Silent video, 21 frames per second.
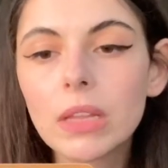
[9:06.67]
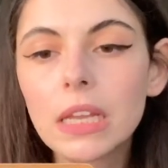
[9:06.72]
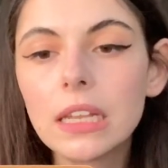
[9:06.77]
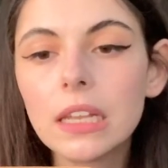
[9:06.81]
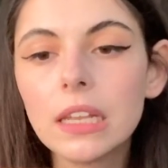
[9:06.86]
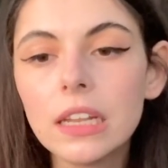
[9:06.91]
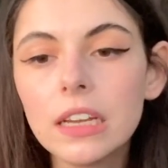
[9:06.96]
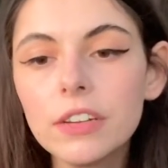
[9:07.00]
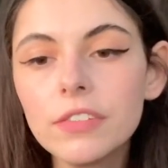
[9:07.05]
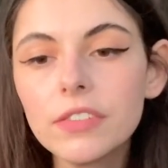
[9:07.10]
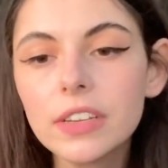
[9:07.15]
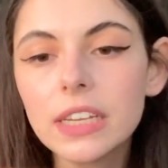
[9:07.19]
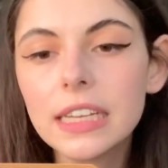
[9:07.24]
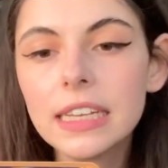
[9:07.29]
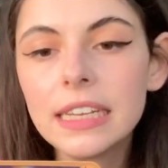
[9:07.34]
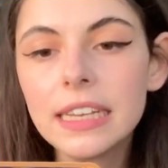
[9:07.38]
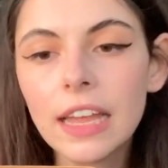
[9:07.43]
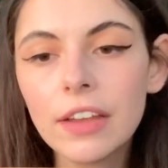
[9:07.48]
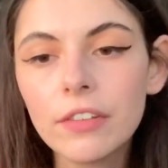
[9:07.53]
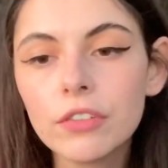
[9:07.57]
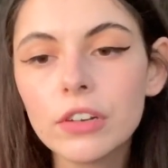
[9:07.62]
love can
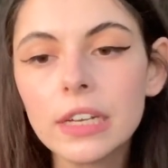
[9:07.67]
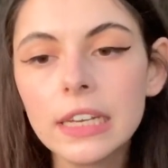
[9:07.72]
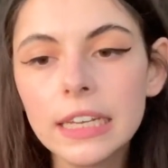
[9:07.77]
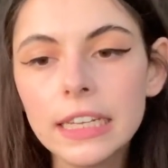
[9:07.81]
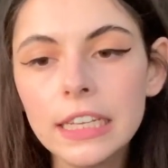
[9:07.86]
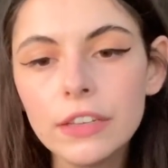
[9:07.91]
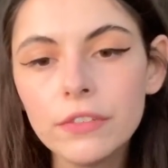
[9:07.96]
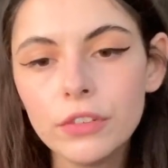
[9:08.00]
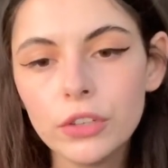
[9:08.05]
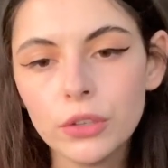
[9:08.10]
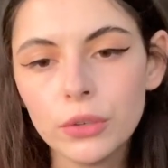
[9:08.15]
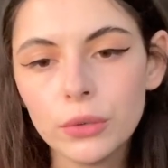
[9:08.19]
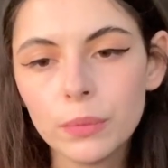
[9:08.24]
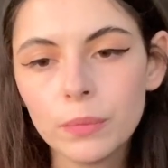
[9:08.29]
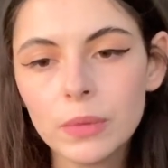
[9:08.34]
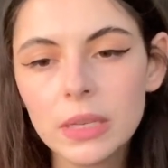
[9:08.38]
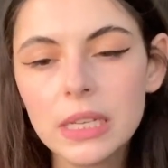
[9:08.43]
never leave you.